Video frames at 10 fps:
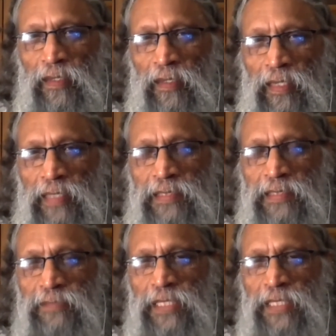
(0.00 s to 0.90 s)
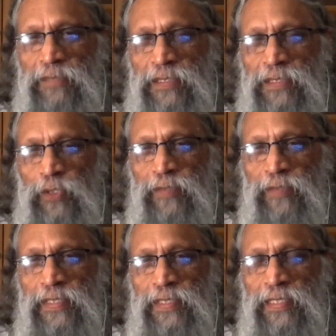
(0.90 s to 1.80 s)
And sometimes the
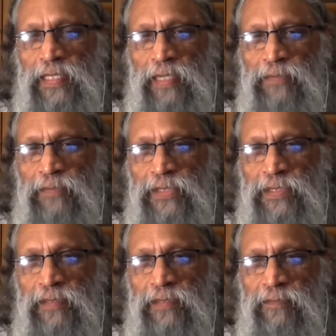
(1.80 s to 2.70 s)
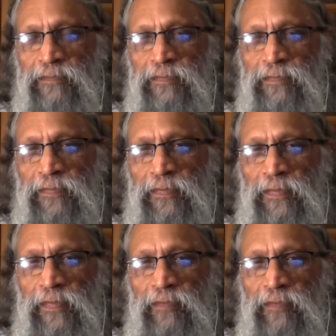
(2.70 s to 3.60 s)
motivation comes
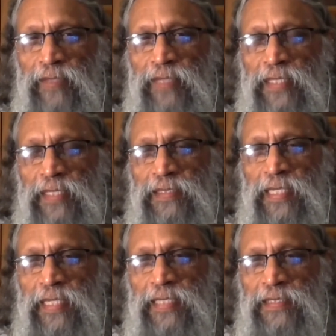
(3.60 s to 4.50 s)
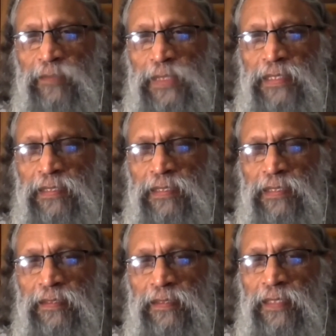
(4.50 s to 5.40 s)
when we are interacting with
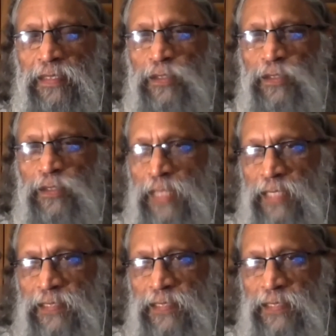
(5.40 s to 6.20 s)
the society.